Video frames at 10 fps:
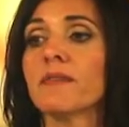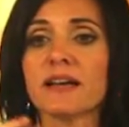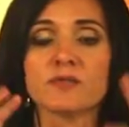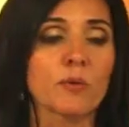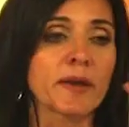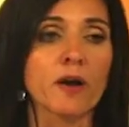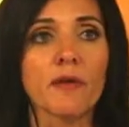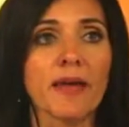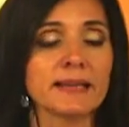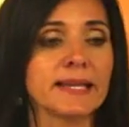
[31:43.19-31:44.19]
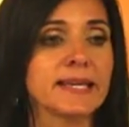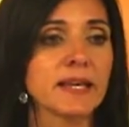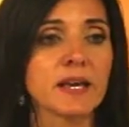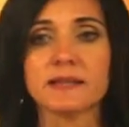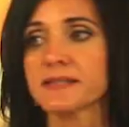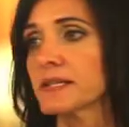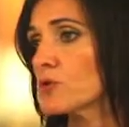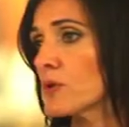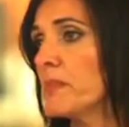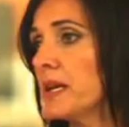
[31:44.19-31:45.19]
That's what we call that leaky gut
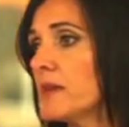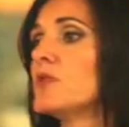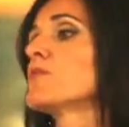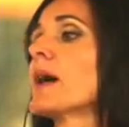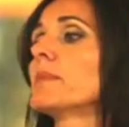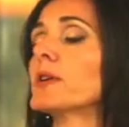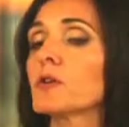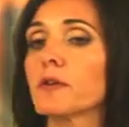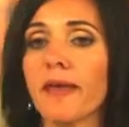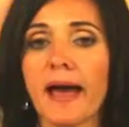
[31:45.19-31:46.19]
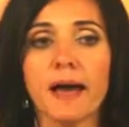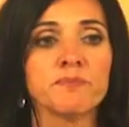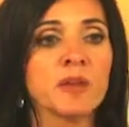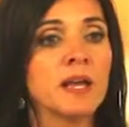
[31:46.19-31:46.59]
syndrome. Many of you have probably heard of that.